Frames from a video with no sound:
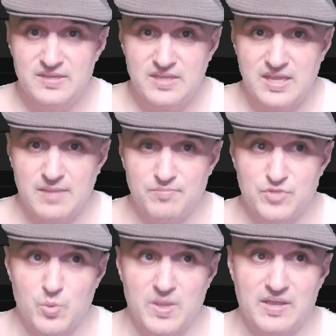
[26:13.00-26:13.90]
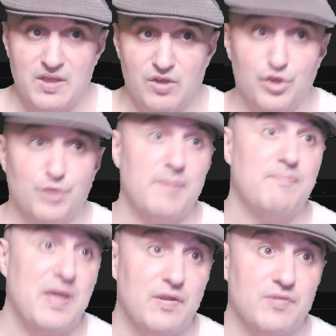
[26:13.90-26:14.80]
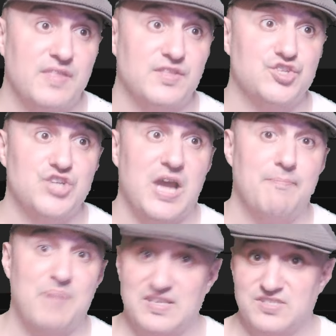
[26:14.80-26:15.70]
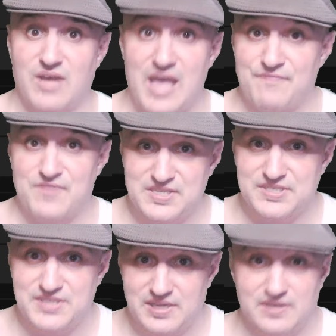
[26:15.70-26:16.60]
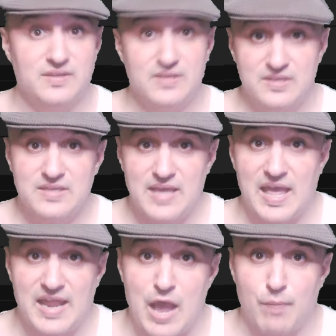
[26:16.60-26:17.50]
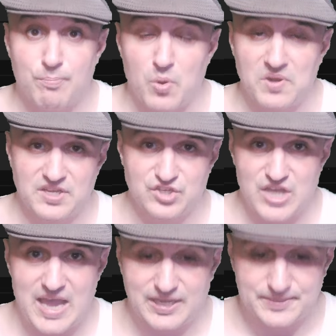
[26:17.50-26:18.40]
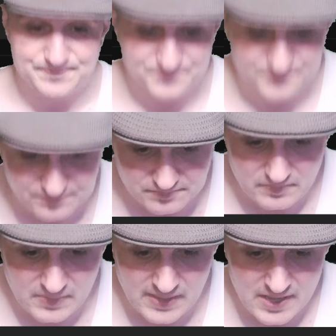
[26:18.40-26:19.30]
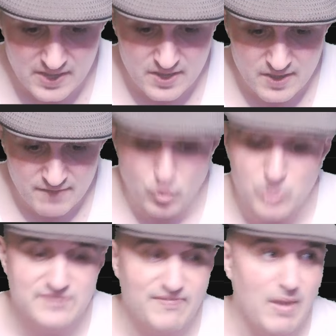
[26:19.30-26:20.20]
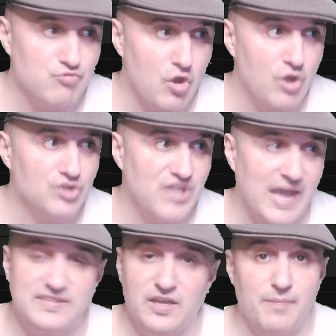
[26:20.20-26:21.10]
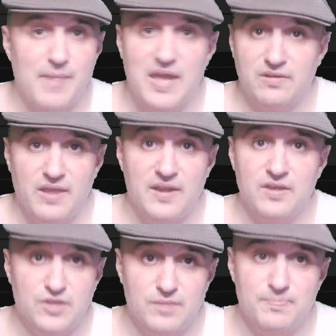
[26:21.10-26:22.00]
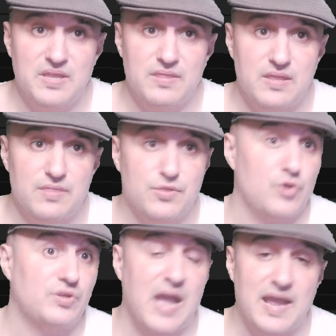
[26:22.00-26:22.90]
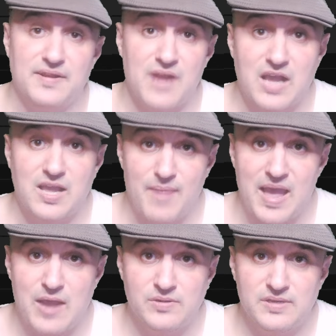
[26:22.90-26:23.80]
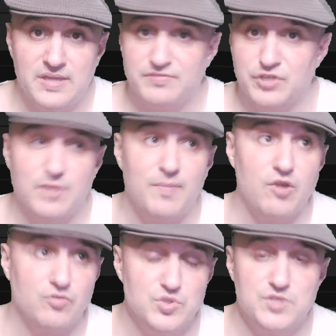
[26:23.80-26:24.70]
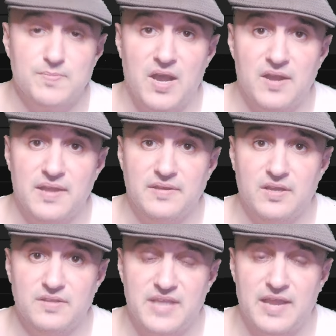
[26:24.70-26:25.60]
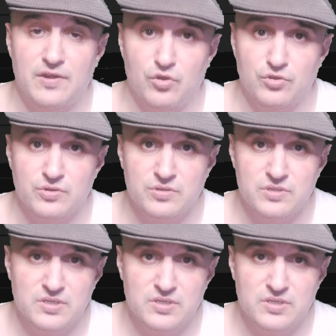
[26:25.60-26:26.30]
him doing a little bit better than the job Bassil Hafez did and outpointing Jack. Of course, if I'm wrong, Jack Della Maddalena could be the third guy to knock him out after Kamaru Usman and uh, Dan Hooker.